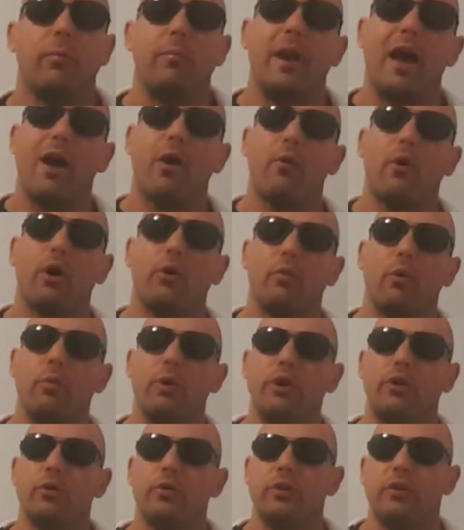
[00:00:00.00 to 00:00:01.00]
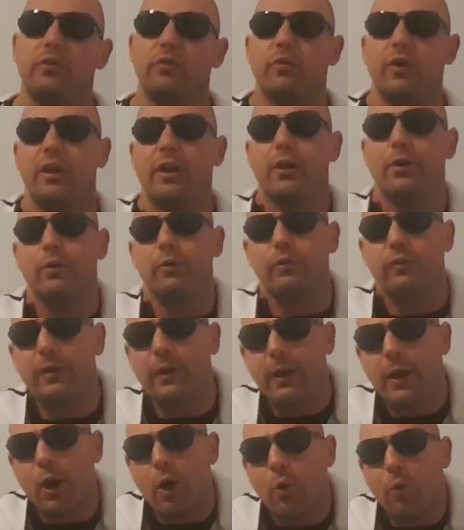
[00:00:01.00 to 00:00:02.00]
From now on, when we do these
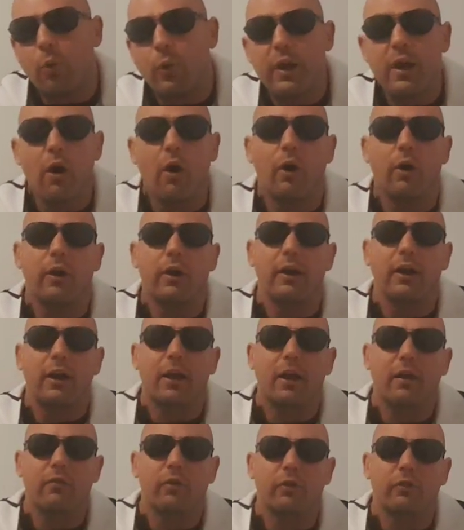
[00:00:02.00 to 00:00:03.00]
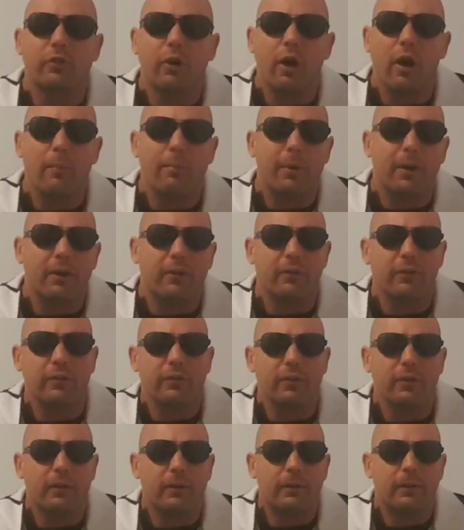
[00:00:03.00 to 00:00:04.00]
videos, we are going to cover
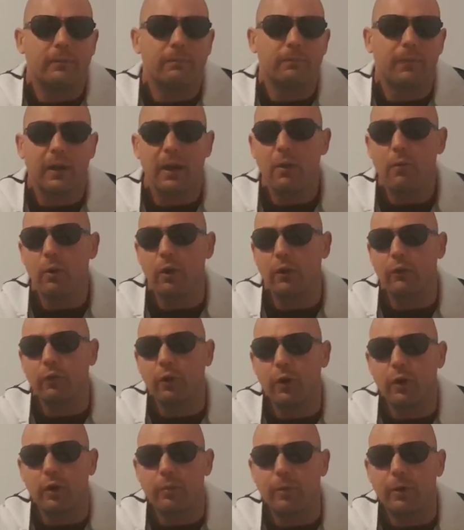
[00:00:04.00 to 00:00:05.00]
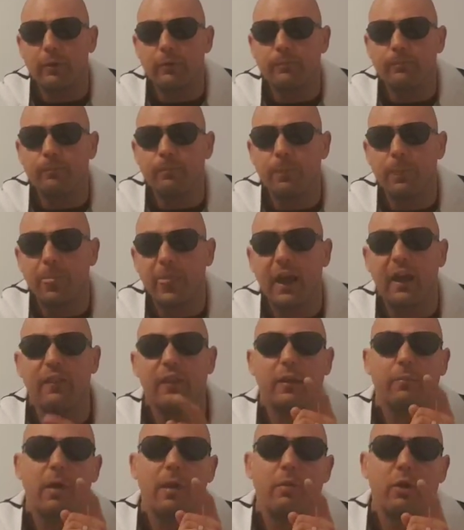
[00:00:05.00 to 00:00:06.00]
topics that I want to talk about, that I
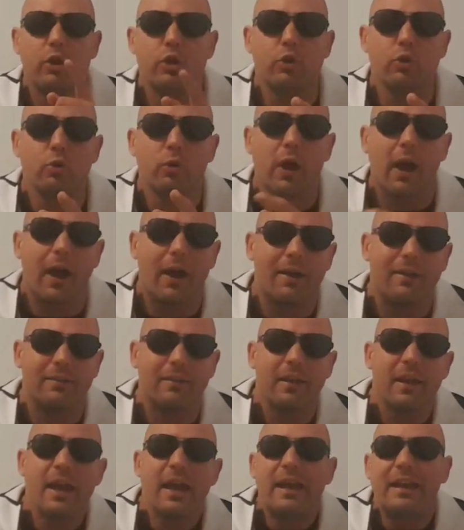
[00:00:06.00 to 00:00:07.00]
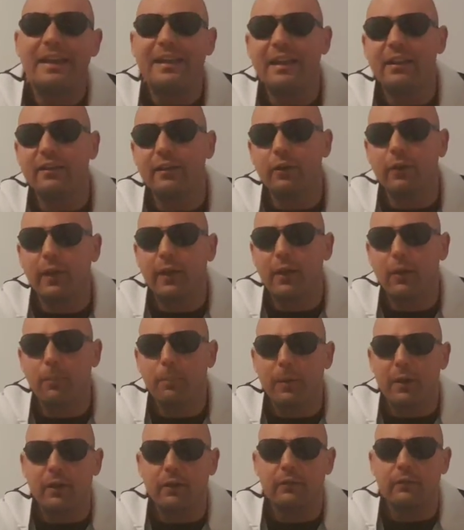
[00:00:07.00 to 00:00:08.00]
think maybe you guys need a little help